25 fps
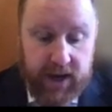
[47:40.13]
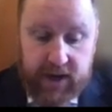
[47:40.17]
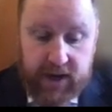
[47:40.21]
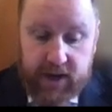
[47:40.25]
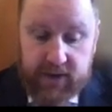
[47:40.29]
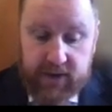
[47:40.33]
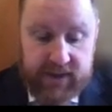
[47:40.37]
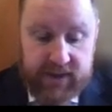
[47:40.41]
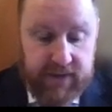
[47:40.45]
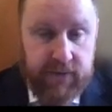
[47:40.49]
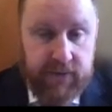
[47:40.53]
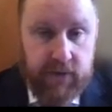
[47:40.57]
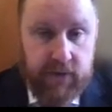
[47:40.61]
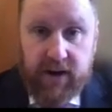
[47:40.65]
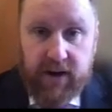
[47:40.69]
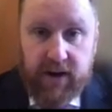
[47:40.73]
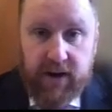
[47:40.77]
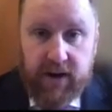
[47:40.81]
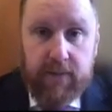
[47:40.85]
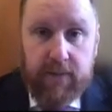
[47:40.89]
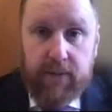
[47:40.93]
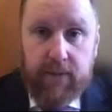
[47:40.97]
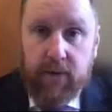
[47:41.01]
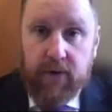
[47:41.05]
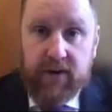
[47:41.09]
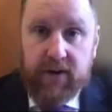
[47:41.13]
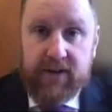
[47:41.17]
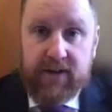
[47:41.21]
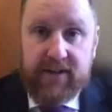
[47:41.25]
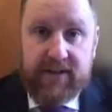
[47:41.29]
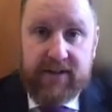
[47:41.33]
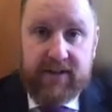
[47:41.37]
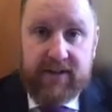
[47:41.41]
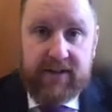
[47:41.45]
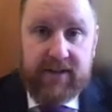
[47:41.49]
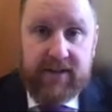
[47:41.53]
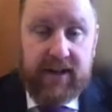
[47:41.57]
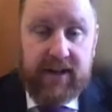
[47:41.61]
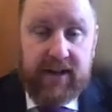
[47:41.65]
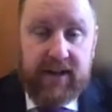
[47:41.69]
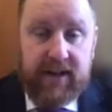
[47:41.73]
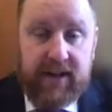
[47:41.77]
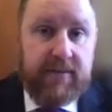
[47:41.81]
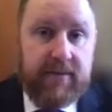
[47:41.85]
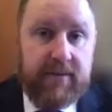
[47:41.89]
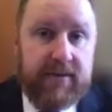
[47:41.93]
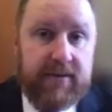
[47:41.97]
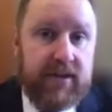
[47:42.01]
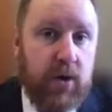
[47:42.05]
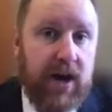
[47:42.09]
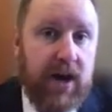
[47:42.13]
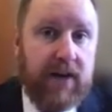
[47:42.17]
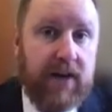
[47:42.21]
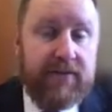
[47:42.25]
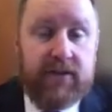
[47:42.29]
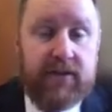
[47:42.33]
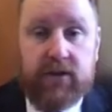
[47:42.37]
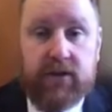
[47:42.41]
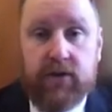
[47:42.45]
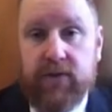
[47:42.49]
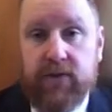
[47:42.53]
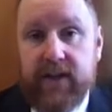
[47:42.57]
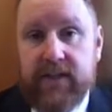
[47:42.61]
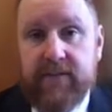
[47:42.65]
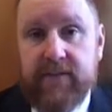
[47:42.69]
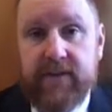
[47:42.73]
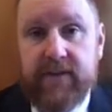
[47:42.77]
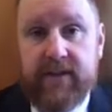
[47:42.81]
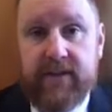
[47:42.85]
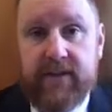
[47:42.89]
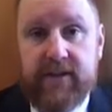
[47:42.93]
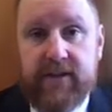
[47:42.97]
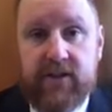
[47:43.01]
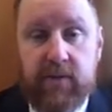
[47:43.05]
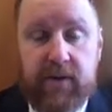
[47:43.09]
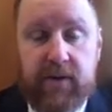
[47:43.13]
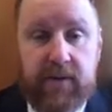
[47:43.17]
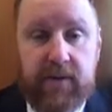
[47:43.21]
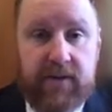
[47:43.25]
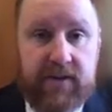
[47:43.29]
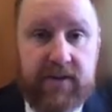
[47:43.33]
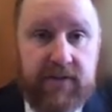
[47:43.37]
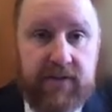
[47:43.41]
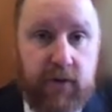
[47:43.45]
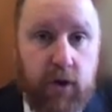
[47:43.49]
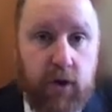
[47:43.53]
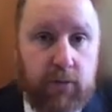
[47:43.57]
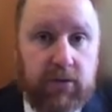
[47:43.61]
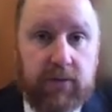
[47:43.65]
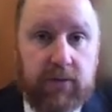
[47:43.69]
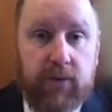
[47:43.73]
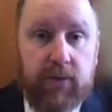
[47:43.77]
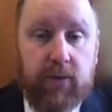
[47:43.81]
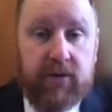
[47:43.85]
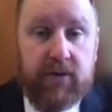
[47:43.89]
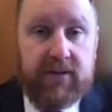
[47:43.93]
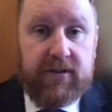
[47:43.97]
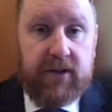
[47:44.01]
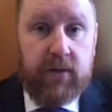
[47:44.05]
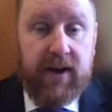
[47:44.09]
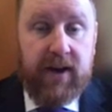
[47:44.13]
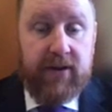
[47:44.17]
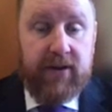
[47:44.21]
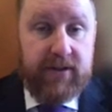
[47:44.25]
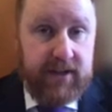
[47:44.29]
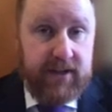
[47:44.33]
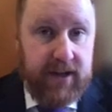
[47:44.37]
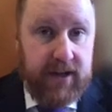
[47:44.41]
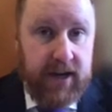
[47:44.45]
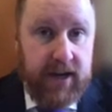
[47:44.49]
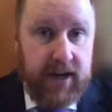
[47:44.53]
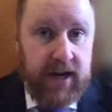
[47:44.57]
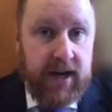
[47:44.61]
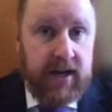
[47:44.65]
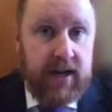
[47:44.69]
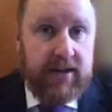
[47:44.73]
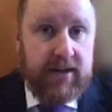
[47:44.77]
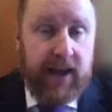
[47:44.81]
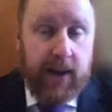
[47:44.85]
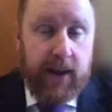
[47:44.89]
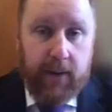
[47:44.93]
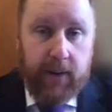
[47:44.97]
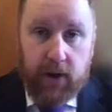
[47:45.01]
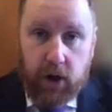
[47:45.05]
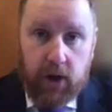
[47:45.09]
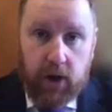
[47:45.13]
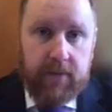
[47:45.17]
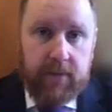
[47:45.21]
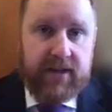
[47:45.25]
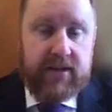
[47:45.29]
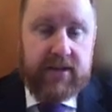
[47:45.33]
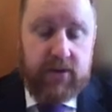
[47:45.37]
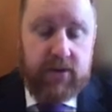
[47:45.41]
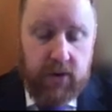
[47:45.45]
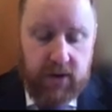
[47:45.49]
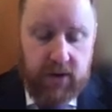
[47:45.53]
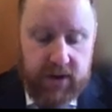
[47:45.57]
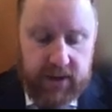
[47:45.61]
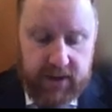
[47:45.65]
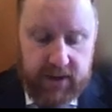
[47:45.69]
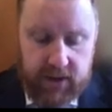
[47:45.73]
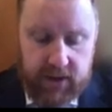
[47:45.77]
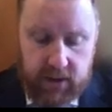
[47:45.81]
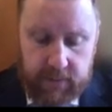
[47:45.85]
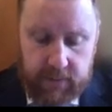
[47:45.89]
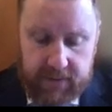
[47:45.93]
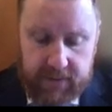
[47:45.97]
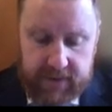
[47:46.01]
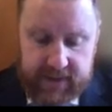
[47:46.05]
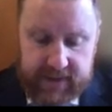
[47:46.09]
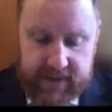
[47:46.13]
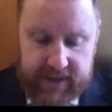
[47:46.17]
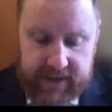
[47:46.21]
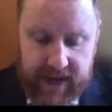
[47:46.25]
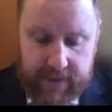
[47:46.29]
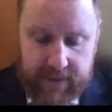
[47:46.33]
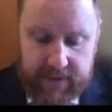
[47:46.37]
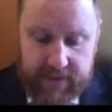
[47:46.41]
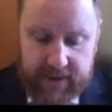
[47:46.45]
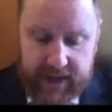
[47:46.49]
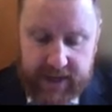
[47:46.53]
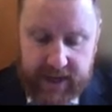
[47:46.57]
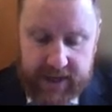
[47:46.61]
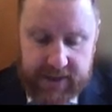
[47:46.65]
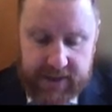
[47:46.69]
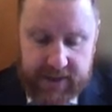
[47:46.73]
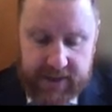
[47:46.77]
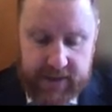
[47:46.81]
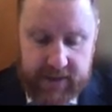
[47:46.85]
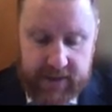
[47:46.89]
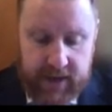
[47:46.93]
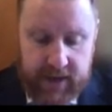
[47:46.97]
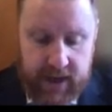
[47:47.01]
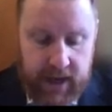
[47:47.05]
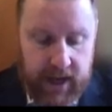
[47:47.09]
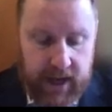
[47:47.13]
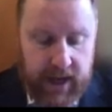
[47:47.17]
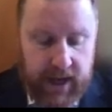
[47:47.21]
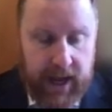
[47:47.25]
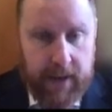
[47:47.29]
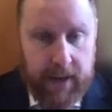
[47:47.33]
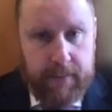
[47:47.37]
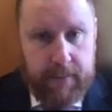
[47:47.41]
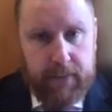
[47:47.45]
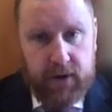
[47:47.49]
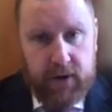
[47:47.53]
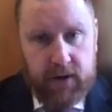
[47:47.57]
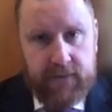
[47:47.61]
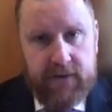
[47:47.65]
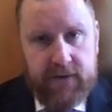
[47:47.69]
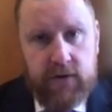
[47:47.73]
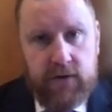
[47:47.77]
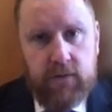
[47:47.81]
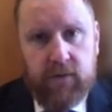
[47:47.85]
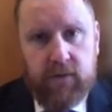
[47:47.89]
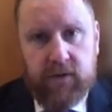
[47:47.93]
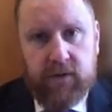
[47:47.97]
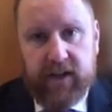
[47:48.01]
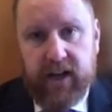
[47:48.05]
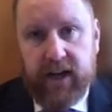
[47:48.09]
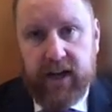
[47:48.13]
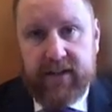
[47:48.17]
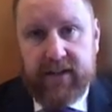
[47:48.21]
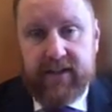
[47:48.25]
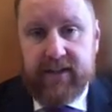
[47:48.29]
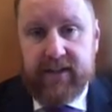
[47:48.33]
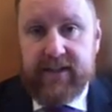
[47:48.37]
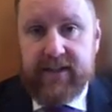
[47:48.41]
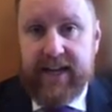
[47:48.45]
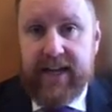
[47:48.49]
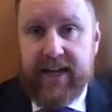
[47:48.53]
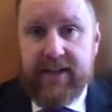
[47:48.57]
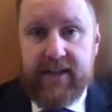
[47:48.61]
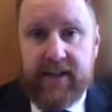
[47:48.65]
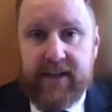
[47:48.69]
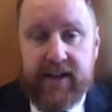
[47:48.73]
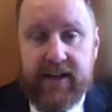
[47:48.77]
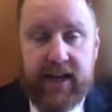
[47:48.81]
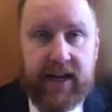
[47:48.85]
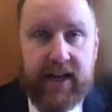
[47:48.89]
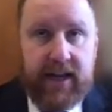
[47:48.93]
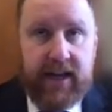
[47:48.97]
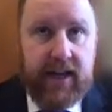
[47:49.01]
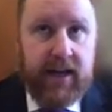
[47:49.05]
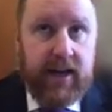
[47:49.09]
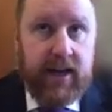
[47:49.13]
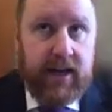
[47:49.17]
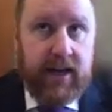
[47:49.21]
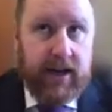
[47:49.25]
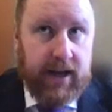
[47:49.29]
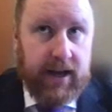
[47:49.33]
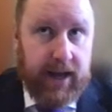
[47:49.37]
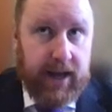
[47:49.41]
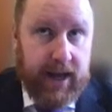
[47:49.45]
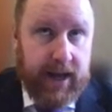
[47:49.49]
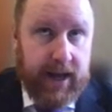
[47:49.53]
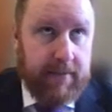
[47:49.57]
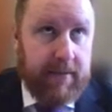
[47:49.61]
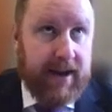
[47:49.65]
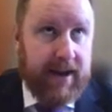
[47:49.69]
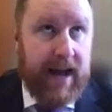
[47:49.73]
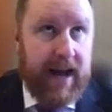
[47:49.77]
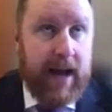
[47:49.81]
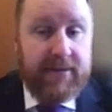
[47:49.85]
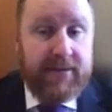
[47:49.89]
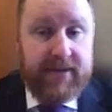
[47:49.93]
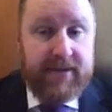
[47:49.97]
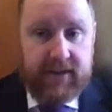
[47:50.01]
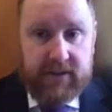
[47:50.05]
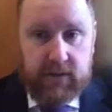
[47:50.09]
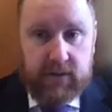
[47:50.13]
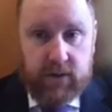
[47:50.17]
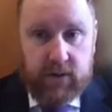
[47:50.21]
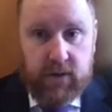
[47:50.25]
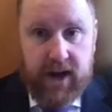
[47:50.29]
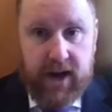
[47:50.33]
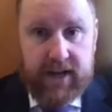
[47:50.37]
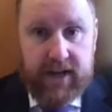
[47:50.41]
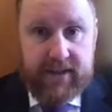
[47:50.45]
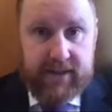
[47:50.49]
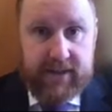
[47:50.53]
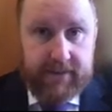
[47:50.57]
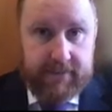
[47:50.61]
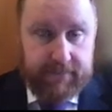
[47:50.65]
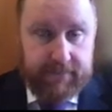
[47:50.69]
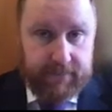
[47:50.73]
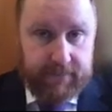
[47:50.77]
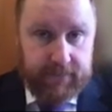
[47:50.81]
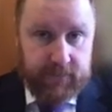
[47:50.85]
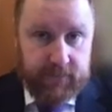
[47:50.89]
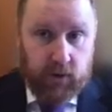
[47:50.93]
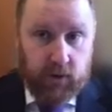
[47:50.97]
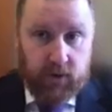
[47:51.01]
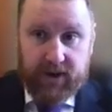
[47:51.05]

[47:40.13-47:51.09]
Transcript: We use it for our reports. So after Christmas and summer, when the formal reports go out, they will all be stored on the Compass application. But if you would like to send in an absence request